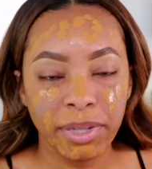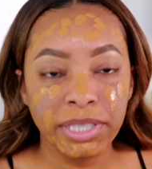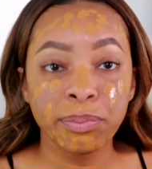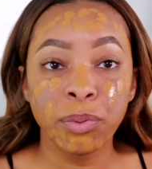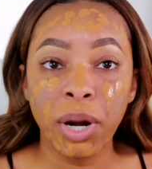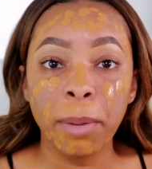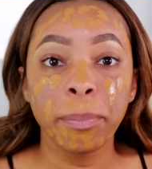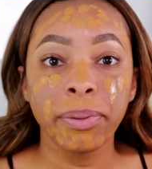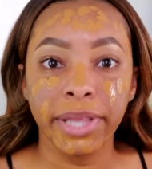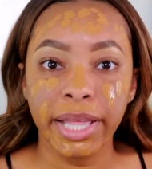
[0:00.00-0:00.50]

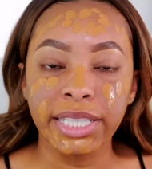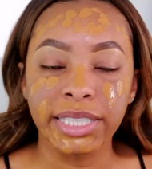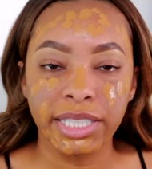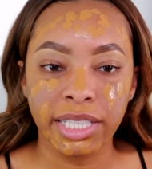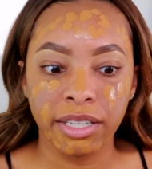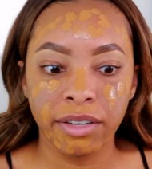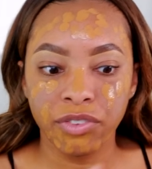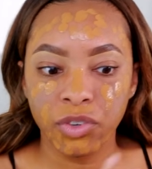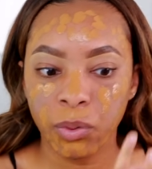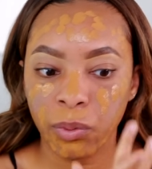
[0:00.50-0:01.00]
It's more
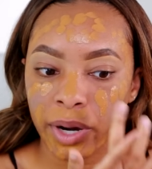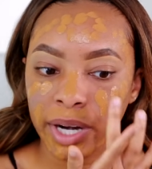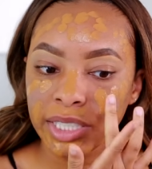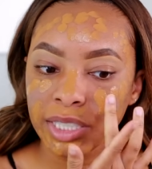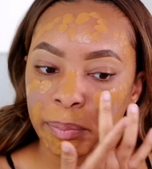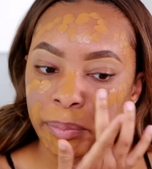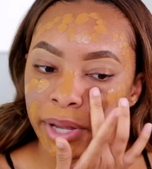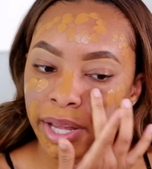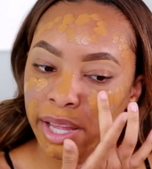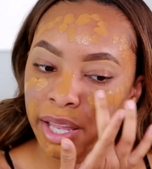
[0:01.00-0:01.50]
pleasant, of
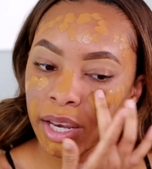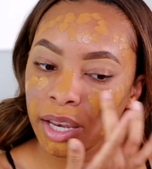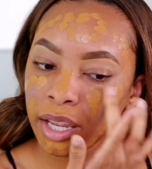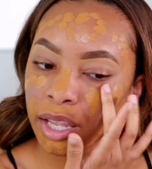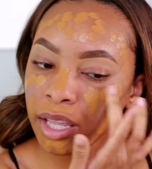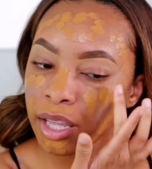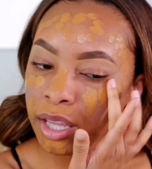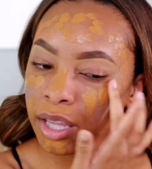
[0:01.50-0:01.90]
course, but